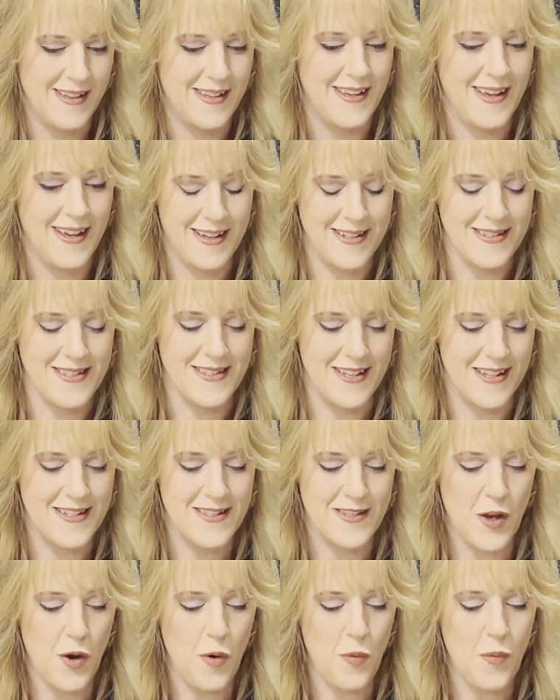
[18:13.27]
Yes.
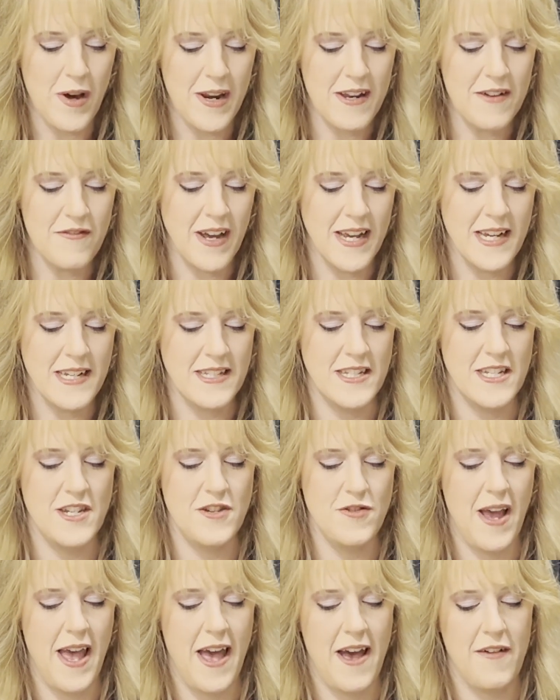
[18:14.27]
So, what advice do
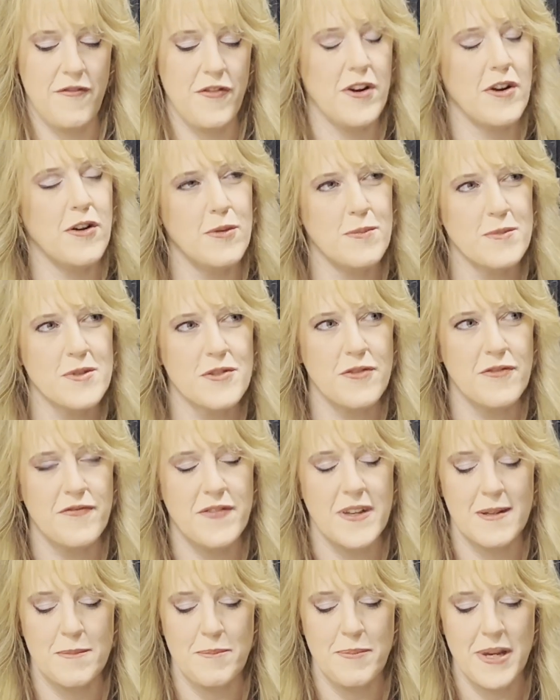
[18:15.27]
you have for homeschool
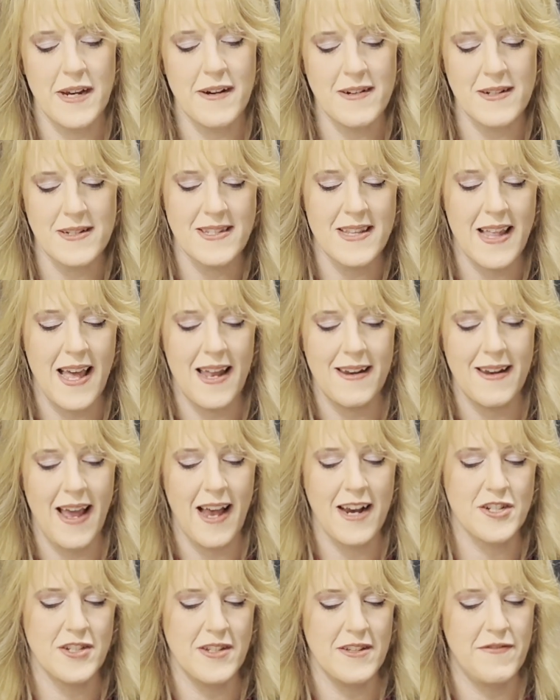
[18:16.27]
parents that
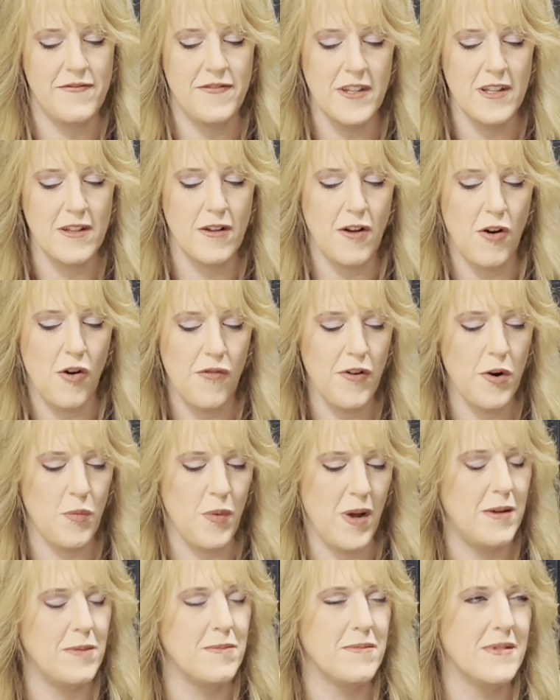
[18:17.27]
actually feel
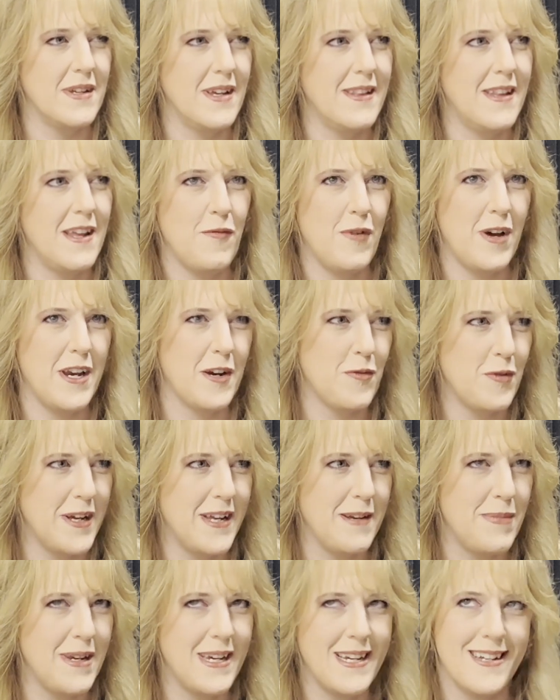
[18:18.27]
overwhelmed and they want to quit
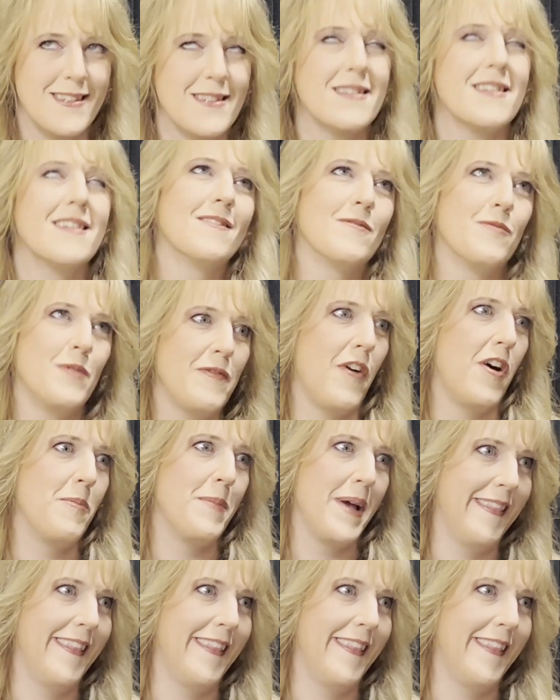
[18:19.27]
because we've all been